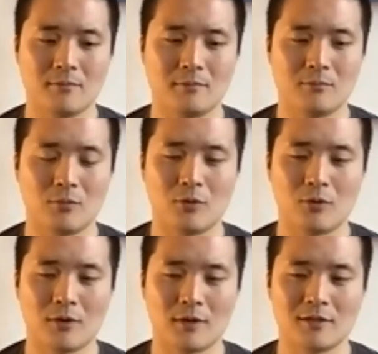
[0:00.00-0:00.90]

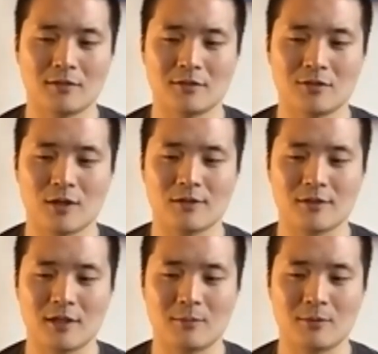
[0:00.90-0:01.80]
more easily
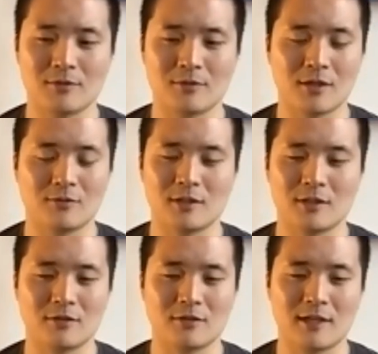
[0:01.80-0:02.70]
translatable. There
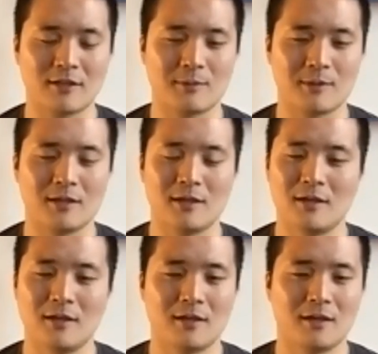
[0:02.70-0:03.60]
doesn't have to be
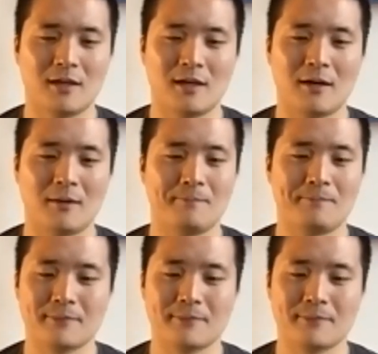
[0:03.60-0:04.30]
100